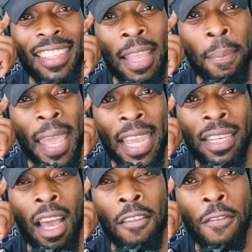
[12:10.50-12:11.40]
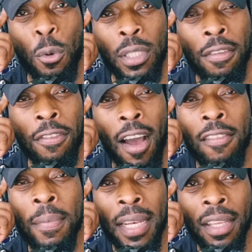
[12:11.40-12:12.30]
They paid
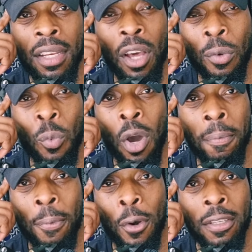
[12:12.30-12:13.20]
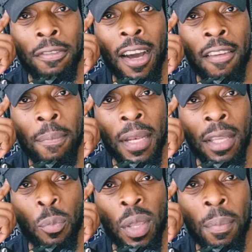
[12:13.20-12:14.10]
45 million on 1.5
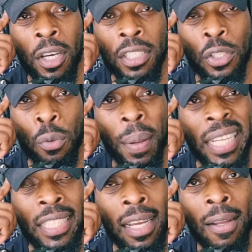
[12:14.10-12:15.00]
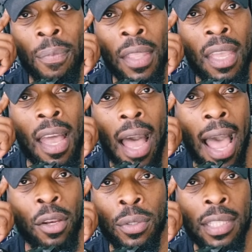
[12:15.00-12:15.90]
billion. We must do better.
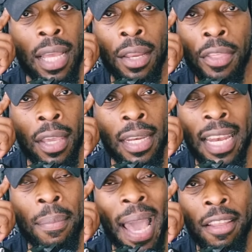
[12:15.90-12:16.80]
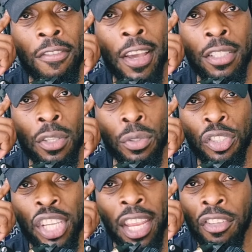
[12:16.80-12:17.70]
I don't see anything in any manifesto to
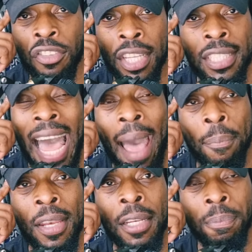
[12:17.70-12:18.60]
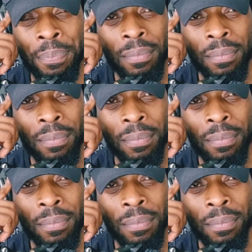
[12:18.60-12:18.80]
change this happening.